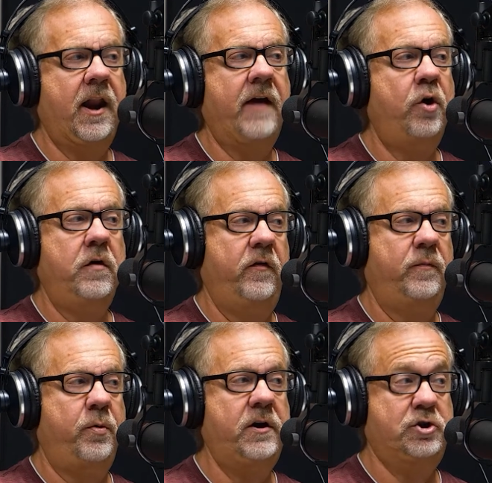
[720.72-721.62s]
and I've heard this
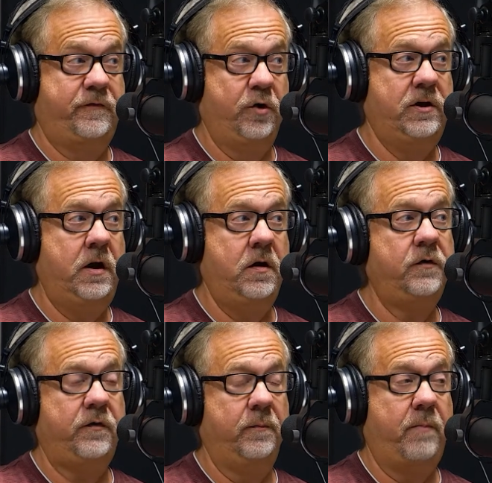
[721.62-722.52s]
preached for
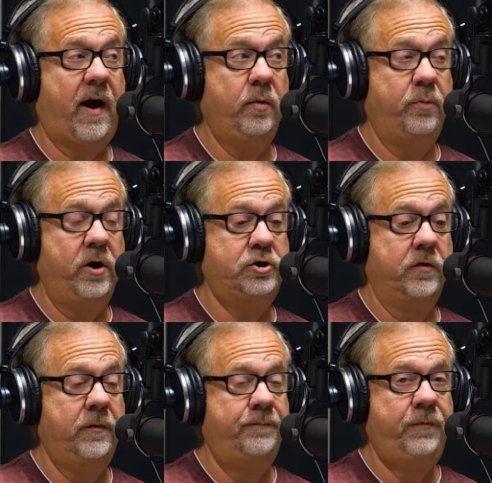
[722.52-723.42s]
years from Bible preachers